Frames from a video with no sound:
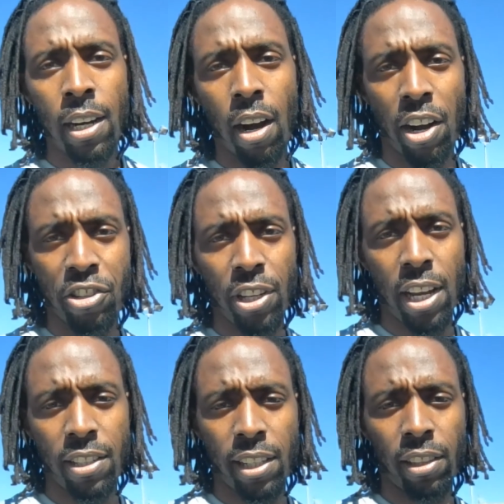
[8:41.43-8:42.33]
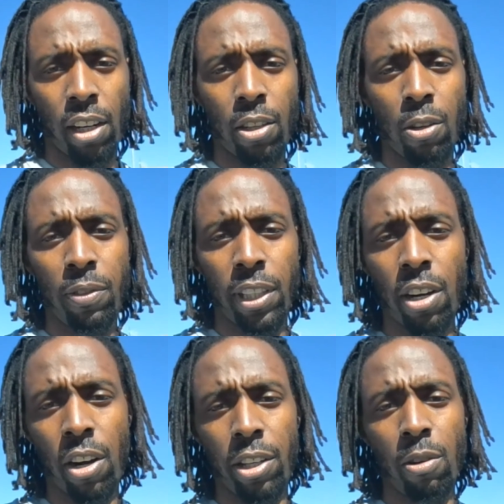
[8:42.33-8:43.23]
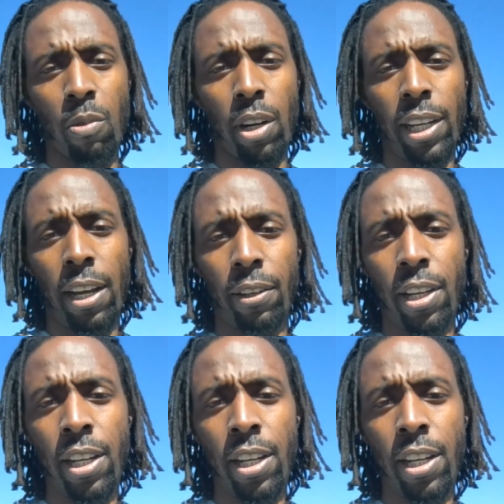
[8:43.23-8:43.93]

All right, you guys, that's our COVID cardio workout.